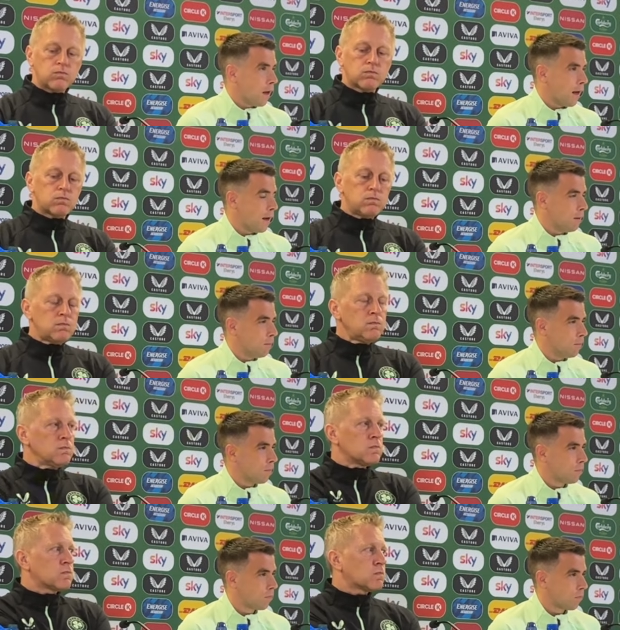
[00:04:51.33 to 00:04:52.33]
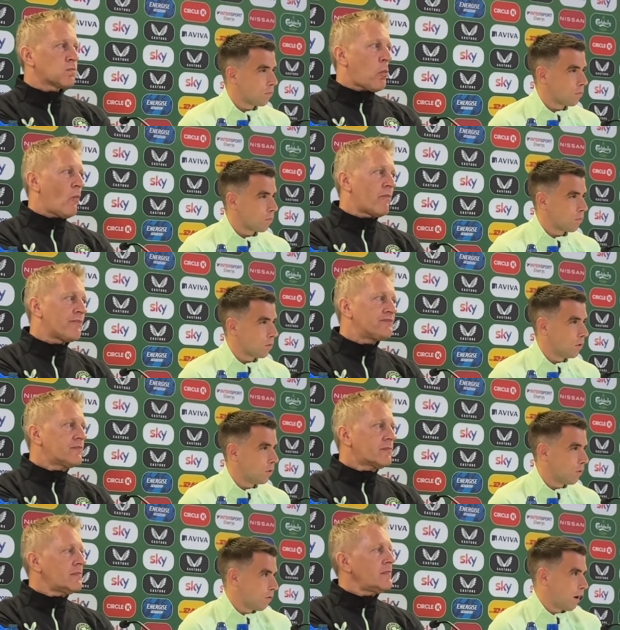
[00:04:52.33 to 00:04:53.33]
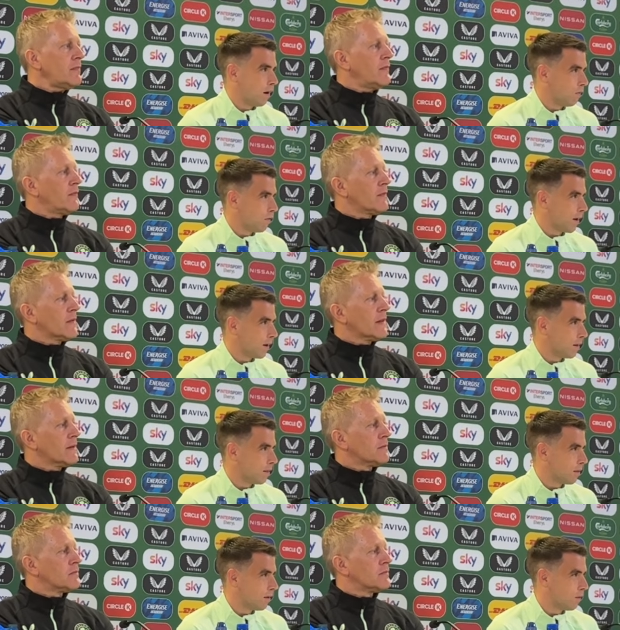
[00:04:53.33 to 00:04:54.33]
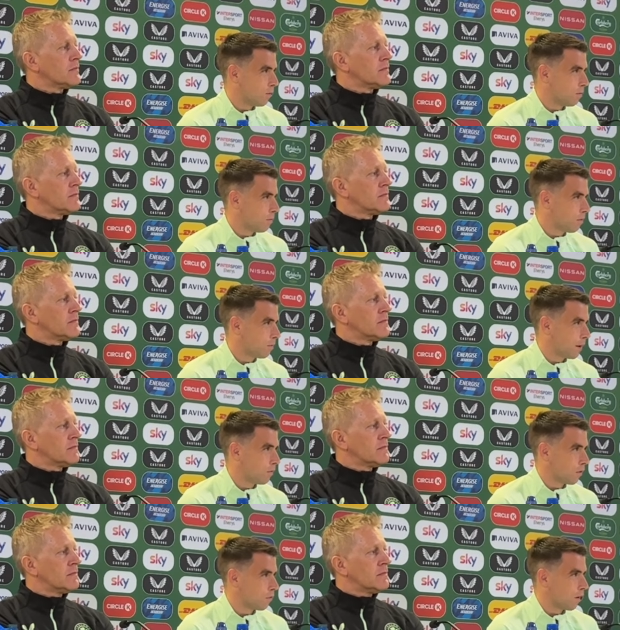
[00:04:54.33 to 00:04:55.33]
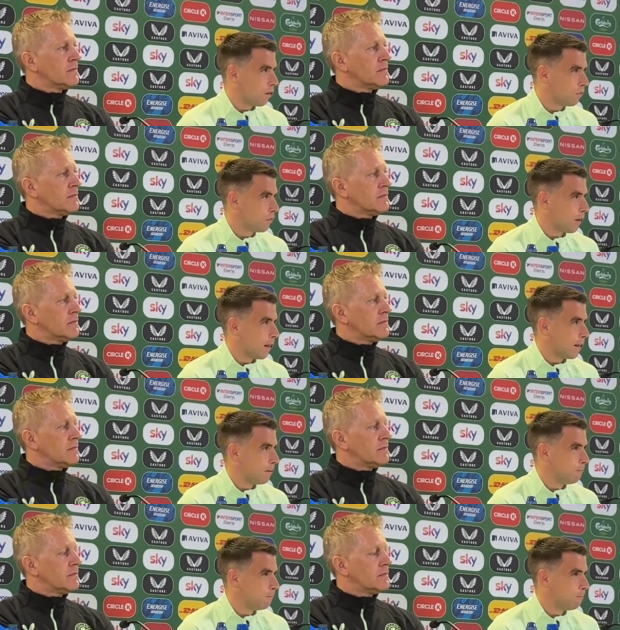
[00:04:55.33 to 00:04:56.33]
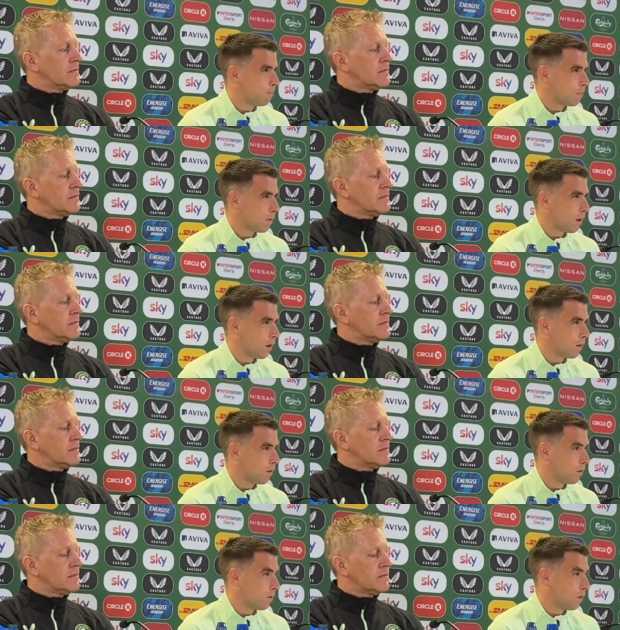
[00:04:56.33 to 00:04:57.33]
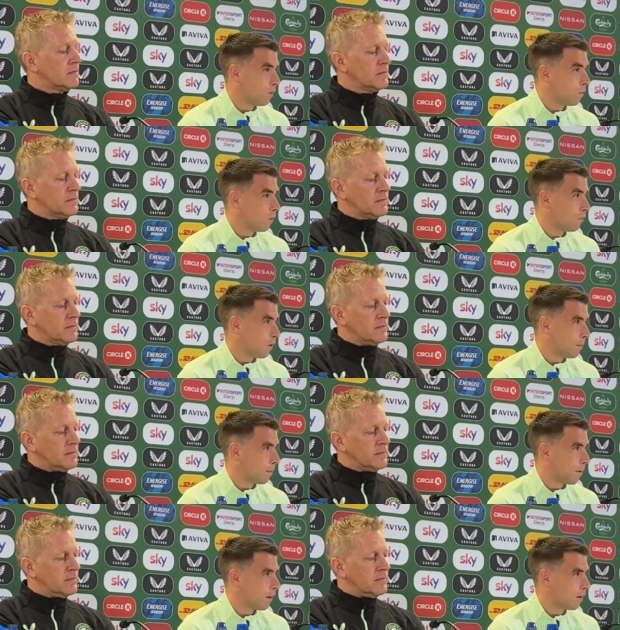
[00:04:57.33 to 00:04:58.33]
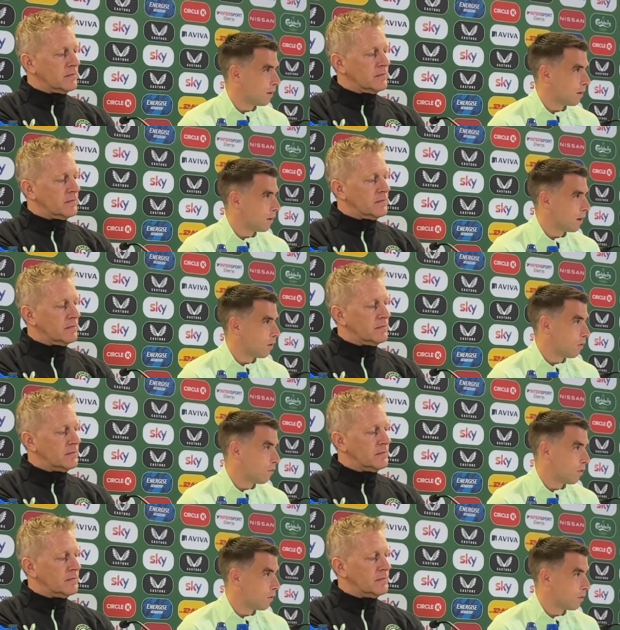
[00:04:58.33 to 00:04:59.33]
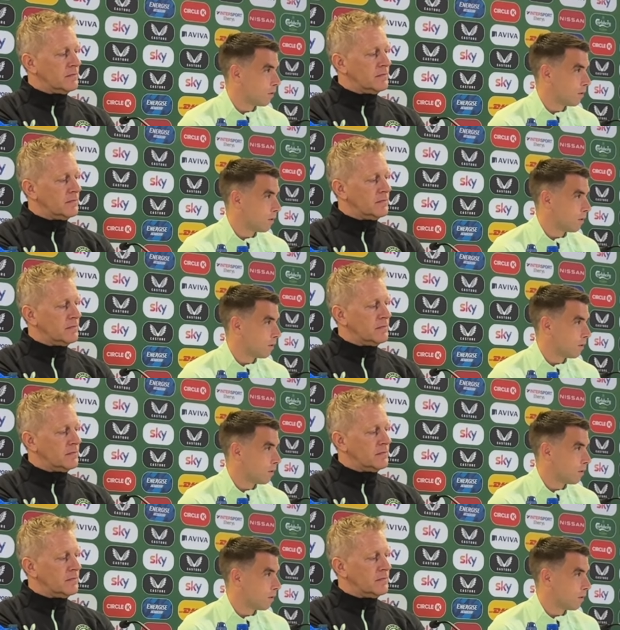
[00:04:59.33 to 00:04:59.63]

Speaker 1: You know, it's Ireland v England, you know, speaks for itself. And, you know, we're fully prepared and looking forward to